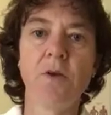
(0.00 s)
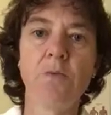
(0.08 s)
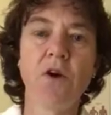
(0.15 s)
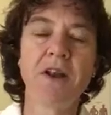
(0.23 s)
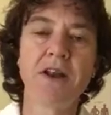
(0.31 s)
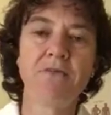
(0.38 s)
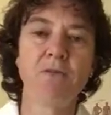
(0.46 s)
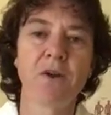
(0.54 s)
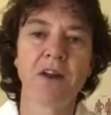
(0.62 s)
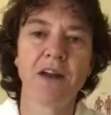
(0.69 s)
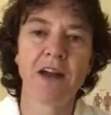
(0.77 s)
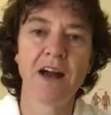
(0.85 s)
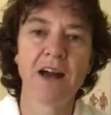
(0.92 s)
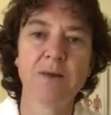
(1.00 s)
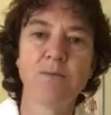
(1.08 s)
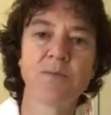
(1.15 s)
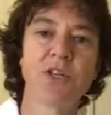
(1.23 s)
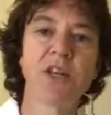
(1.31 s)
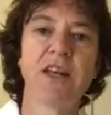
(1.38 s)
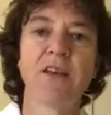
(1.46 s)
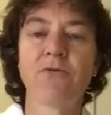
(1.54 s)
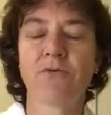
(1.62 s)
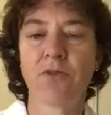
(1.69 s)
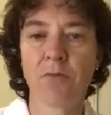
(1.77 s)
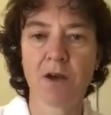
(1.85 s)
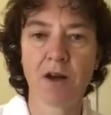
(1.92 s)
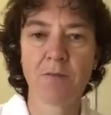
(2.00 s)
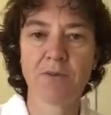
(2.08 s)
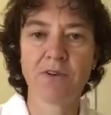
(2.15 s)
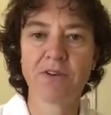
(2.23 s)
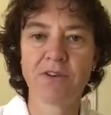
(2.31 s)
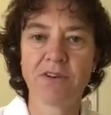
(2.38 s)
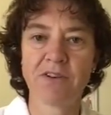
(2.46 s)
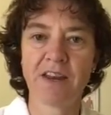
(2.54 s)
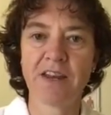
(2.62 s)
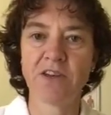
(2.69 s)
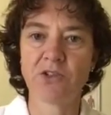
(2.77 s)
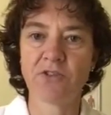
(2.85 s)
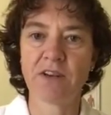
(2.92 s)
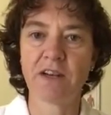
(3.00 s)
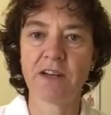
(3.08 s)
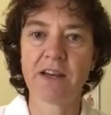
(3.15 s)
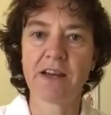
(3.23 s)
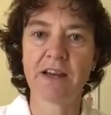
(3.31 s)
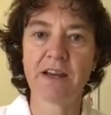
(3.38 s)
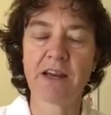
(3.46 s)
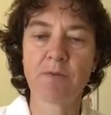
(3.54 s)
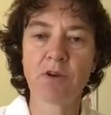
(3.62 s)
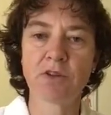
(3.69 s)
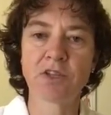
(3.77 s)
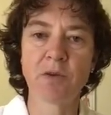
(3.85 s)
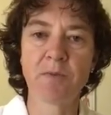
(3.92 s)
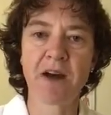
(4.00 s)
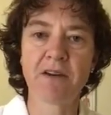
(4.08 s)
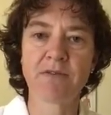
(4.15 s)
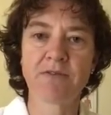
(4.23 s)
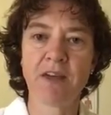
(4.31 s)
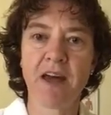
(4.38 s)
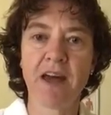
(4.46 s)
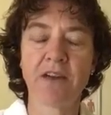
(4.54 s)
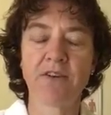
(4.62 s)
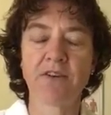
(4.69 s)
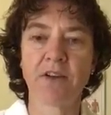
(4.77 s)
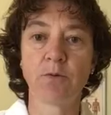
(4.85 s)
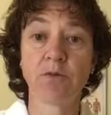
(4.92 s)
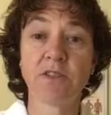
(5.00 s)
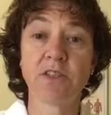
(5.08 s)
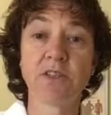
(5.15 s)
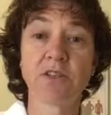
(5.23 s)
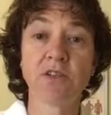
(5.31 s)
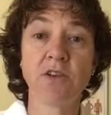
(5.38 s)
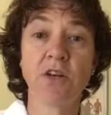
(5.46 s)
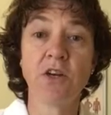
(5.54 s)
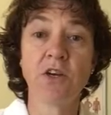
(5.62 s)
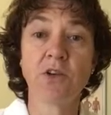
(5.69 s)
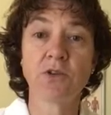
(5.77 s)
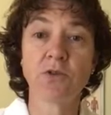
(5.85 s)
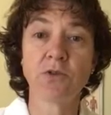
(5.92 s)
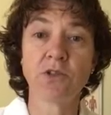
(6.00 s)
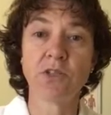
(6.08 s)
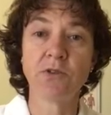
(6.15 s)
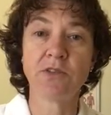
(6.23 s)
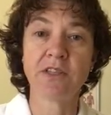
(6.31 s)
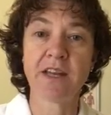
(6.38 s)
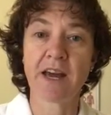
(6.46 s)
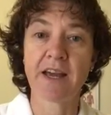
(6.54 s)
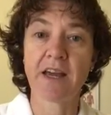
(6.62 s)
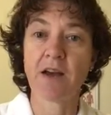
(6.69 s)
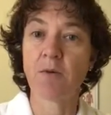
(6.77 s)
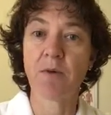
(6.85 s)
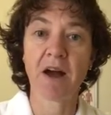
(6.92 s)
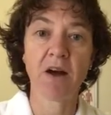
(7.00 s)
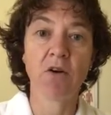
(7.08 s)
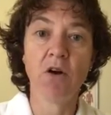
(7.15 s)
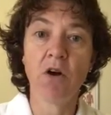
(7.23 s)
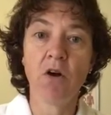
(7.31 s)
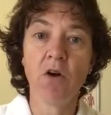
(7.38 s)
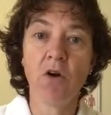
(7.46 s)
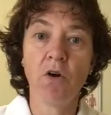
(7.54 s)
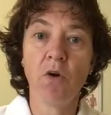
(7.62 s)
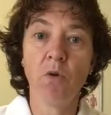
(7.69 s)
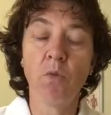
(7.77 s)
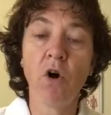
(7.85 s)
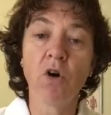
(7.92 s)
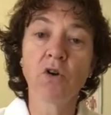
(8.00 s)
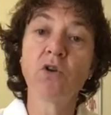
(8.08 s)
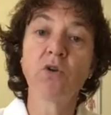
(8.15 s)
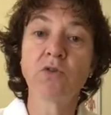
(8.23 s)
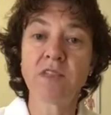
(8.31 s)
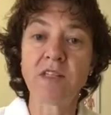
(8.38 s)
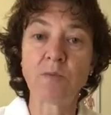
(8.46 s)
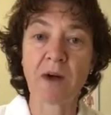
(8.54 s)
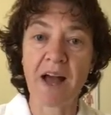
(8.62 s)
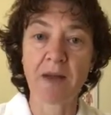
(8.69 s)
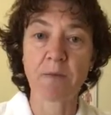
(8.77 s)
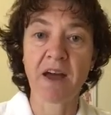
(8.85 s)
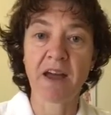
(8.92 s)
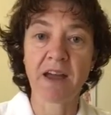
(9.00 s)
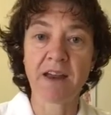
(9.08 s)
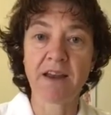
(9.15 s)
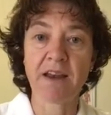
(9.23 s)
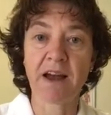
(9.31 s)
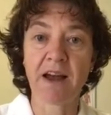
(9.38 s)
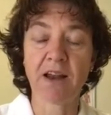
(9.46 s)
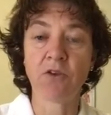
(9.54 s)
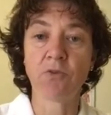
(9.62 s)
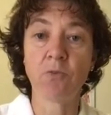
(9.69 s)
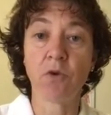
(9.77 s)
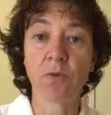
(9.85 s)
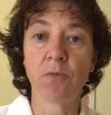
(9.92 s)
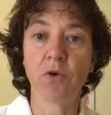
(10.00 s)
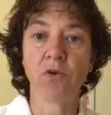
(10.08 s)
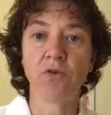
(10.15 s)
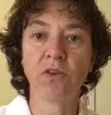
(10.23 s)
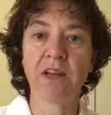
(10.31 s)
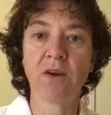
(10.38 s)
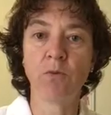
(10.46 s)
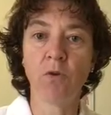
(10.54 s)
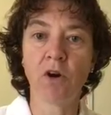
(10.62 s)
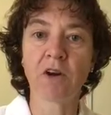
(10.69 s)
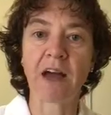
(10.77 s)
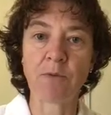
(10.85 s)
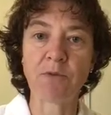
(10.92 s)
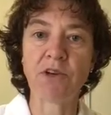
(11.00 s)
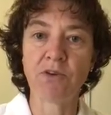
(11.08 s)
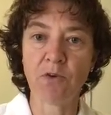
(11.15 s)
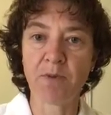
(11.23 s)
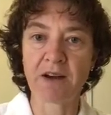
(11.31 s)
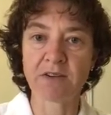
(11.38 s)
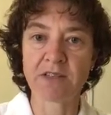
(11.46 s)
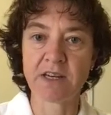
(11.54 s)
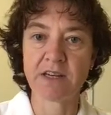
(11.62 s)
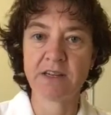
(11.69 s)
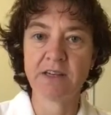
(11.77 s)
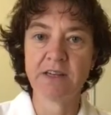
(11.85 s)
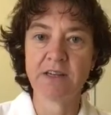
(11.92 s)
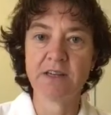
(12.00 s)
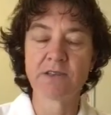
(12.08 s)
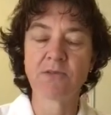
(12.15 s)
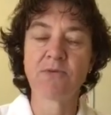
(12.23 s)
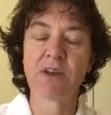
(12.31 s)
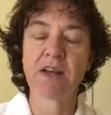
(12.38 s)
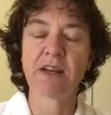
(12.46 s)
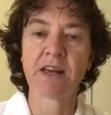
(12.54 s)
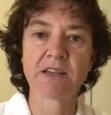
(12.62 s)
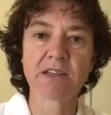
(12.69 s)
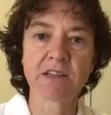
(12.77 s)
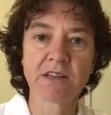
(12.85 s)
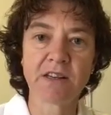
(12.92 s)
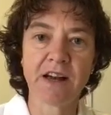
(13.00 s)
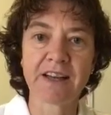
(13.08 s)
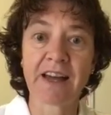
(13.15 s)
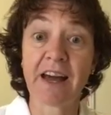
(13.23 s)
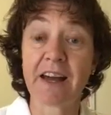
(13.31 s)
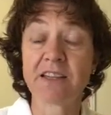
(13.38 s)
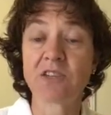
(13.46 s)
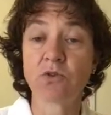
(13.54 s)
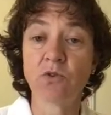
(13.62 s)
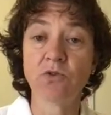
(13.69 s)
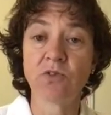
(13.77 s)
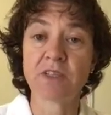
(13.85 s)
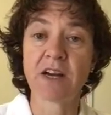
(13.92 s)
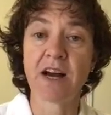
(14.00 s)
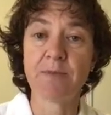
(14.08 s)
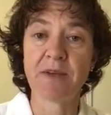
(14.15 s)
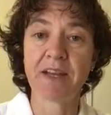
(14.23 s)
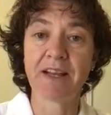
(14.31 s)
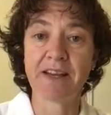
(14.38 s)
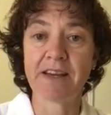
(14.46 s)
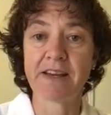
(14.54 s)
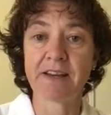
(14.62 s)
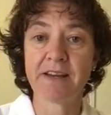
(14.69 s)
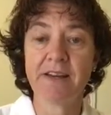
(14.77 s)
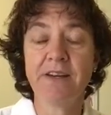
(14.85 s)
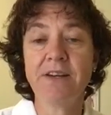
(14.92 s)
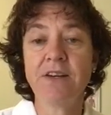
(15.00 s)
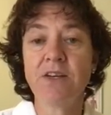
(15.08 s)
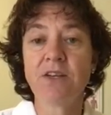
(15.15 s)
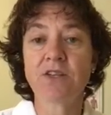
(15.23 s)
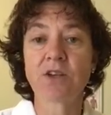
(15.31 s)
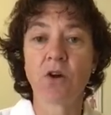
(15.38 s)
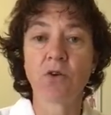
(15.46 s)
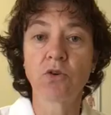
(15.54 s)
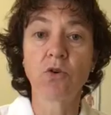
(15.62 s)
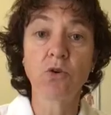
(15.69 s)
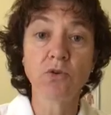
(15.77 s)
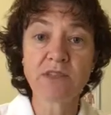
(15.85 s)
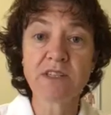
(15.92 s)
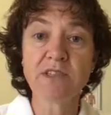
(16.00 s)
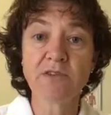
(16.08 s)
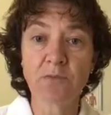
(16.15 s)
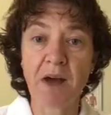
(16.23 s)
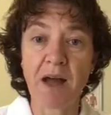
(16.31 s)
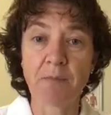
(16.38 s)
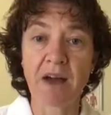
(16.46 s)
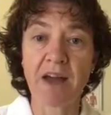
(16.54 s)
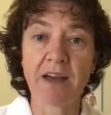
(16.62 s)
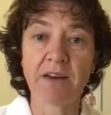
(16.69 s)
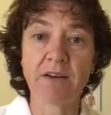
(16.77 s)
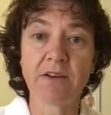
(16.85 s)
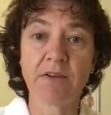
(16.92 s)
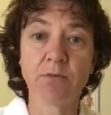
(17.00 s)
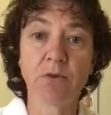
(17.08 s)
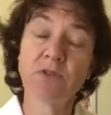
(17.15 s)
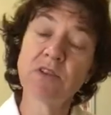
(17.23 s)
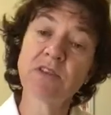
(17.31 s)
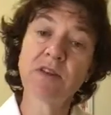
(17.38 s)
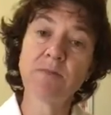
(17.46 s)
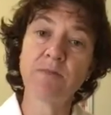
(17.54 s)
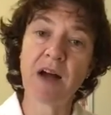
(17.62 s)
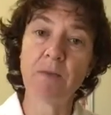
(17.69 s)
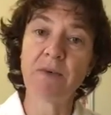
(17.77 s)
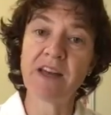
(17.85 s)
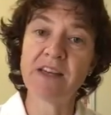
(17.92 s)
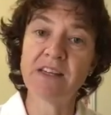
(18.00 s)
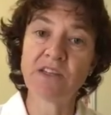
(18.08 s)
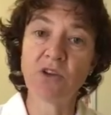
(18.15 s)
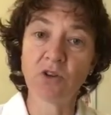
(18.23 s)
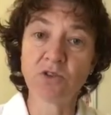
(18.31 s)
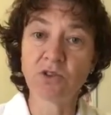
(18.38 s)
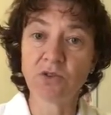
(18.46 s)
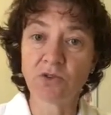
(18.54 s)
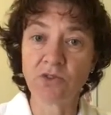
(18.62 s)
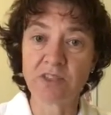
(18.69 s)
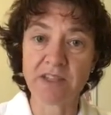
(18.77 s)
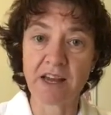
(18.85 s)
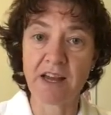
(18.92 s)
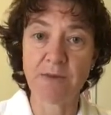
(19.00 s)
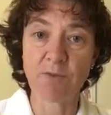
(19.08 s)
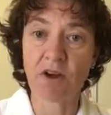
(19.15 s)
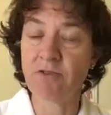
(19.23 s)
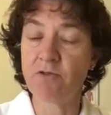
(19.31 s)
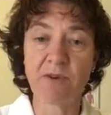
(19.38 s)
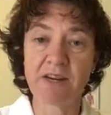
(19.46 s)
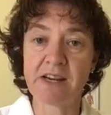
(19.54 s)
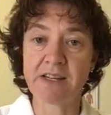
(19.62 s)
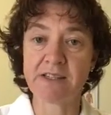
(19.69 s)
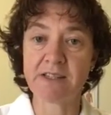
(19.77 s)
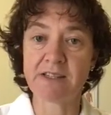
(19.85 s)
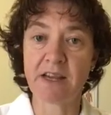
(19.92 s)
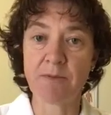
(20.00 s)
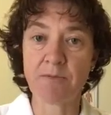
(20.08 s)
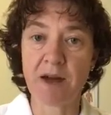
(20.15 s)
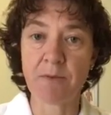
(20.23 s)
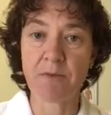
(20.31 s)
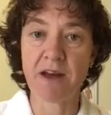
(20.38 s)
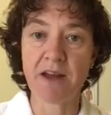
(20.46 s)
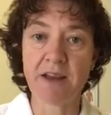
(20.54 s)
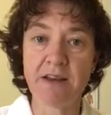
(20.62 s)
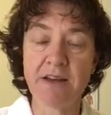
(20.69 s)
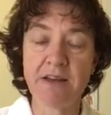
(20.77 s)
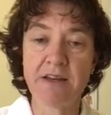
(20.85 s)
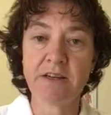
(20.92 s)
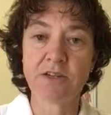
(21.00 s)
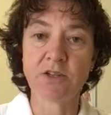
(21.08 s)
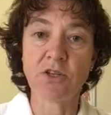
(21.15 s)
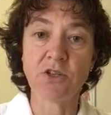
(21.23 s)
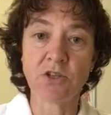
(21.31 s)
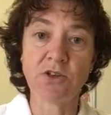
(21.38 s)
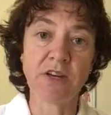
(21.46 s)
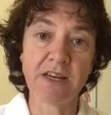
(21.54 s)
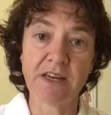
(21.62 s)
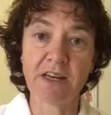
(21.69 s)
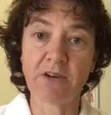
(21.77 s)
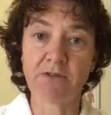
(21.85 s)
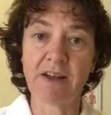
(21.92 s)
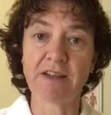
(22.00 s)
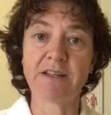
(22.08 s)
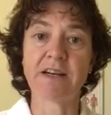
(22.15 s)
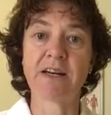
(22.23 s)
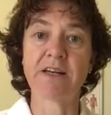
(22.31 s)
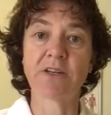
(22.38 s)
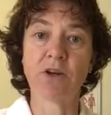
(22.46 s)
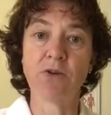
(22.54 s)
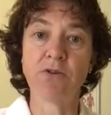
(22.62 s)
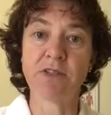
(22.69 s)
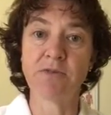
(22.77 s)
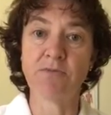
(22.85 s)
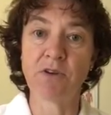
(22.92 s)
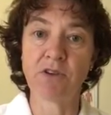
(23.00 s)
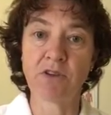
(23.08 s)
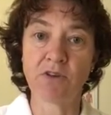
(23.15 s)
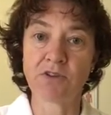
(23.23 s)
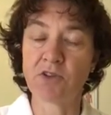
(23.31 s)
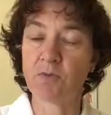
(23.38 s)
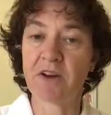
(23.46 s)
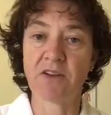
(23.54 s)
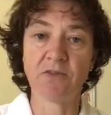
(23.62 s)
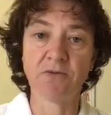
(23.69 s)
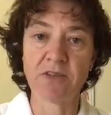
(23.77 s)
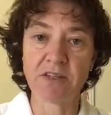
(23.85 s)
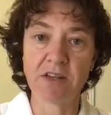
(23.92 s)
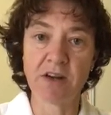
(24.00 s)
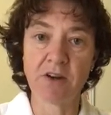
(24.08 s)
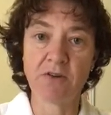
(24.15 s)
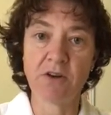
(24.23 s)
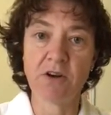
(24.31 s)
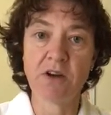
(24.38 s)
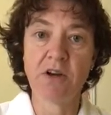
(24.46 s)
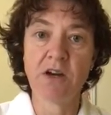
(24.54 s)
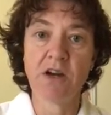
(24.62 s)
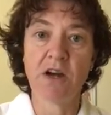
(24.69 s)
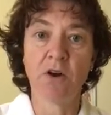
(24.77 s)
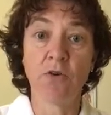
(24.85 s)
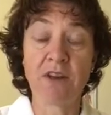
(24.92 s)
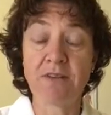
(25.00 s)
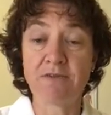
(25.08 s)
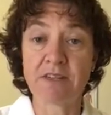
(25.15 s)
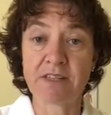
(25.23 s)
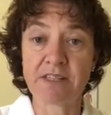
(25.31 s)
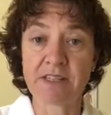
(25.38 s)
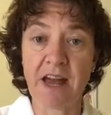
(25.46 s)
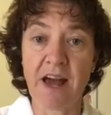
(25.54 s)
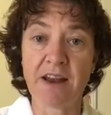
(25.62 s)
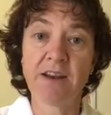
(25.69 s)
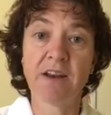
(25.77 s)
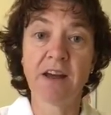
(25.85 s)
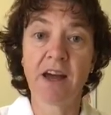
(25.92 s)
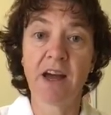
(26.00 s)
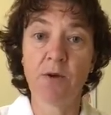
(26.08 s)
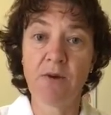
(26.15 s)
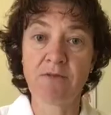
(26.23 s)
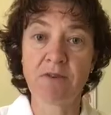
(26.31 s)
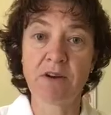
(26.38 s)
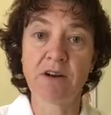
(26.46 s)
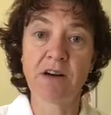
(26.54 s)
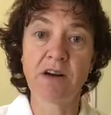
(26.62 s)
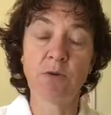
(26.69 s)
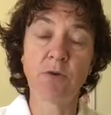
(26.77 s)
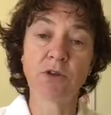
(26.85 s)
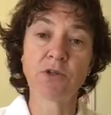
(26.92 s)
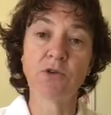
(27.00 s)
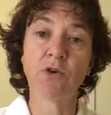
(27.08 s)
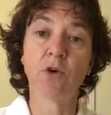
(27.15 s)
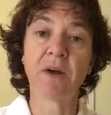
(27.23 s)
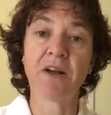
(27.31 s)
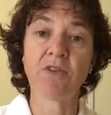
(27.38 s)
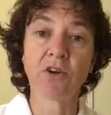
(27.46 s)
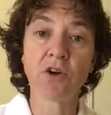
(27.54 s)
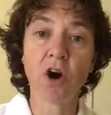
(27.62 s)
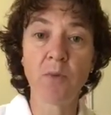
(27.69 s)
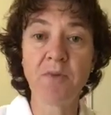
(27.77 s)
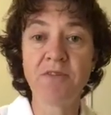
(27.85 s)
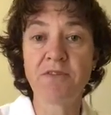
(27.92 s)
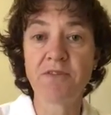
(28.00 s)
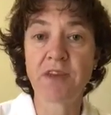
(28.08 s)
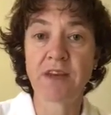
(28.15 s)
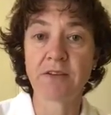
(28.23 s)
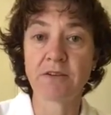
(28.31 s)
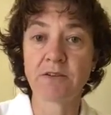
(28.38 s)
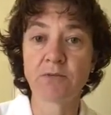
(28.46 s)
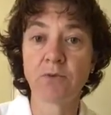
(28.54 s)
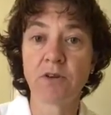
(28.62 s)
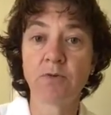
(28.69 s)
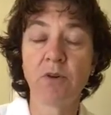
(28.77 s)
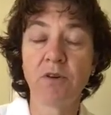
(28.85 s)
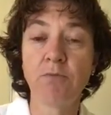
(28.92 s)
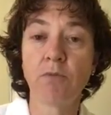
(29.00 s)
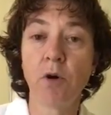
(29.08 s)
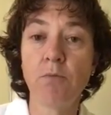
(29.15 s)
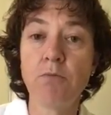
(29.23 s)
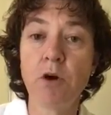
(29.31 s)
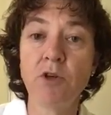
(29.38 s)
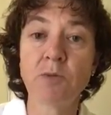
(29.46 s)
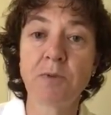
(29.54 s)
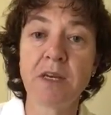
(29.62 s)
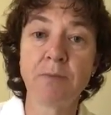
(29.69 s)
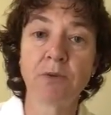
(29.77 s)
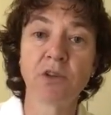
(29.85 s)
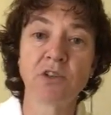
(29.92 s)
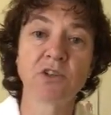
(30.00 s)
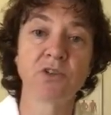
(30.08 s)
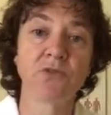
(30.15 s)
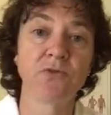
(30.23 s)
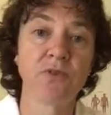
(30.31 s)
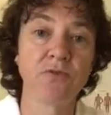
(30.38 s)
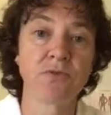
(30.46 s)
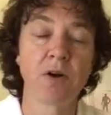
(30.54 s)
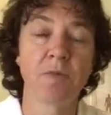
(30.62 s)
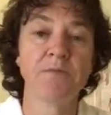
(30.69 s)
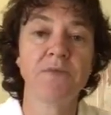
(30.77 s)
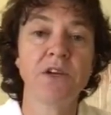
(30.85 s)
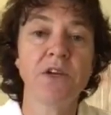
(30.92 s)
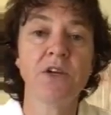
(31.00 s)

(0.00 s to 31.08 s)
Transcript: Morning everybody, I'm Gillian from Harpenden Injury Clinic and I'm an osteopath, and I wanted to talk to you today about what causes back pain and, more importantly, what can we do about it. Something I guess I get asked all the time in clinic. So, causes of back pain. Well, firstly, back pain is not all the same. Not everybody has the same back pain, so you do need it correctly diagnosing with an osteopath physio or even a scan. However, I want to talk about the common things, what most people are suffering from.